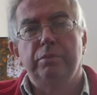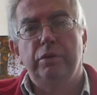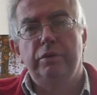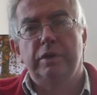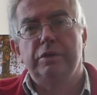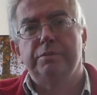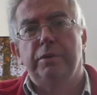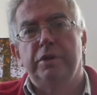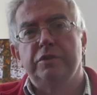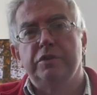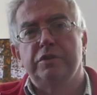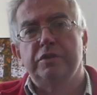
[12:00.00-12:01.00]
put those
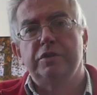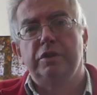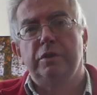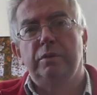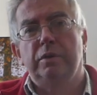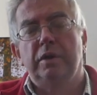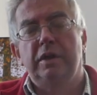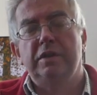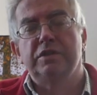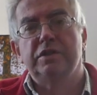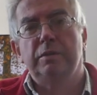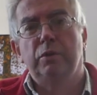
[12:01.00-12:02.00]
pictures to is
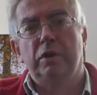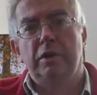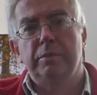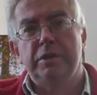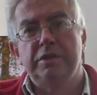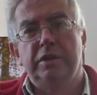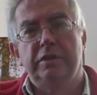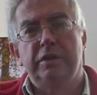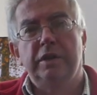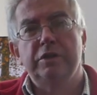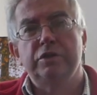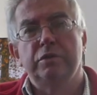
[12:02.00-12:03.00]
somewhat limited. The
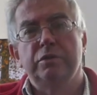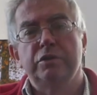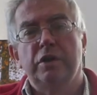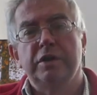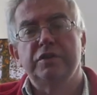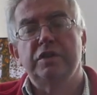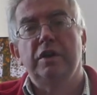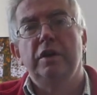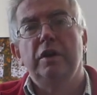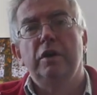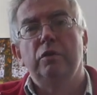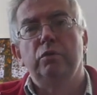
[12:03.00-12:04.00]
National Trust
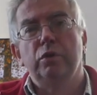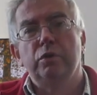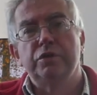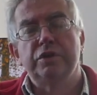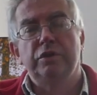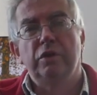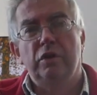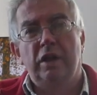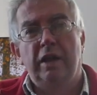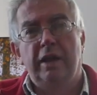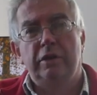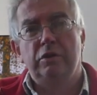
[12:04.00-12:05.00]
rules do not
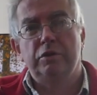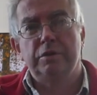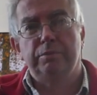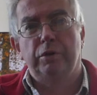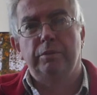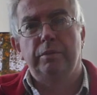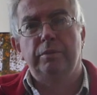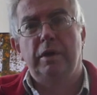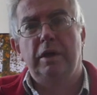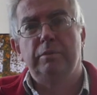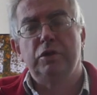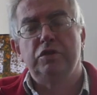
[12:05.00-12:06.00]
allow you to put
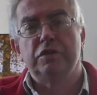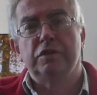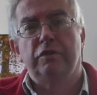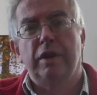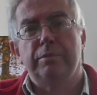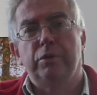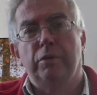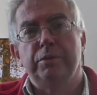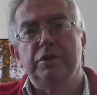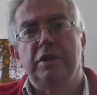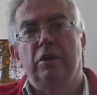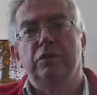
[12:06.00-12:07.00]
images of their
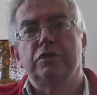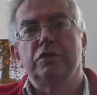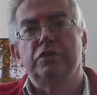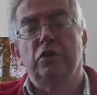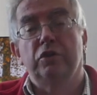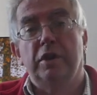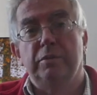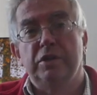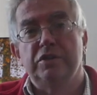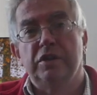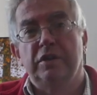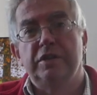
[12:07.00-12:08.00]
property onto stock image
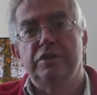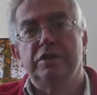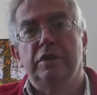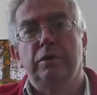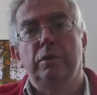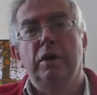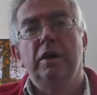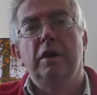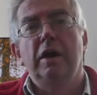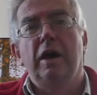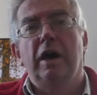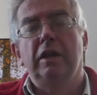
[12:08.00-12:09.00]
sites, so
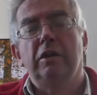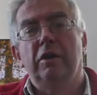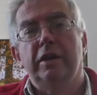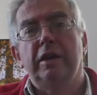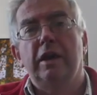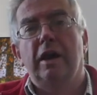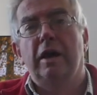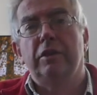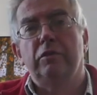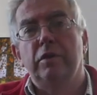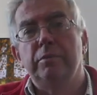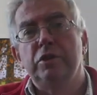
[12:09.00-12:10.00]
unlike
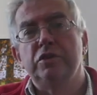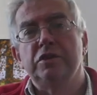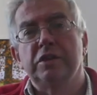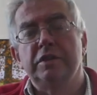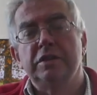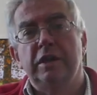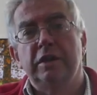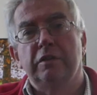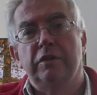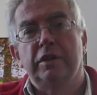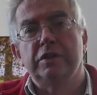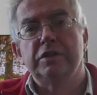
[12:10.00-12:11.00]
other images I take of
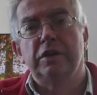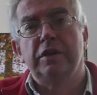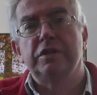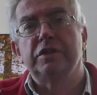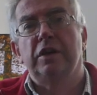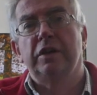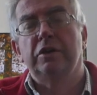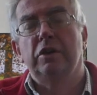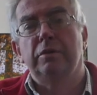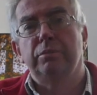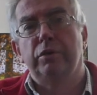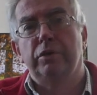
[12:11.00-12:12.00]
other sites, I
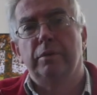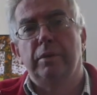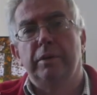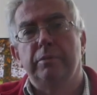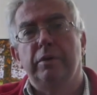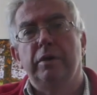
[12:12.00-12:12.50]
can't put them up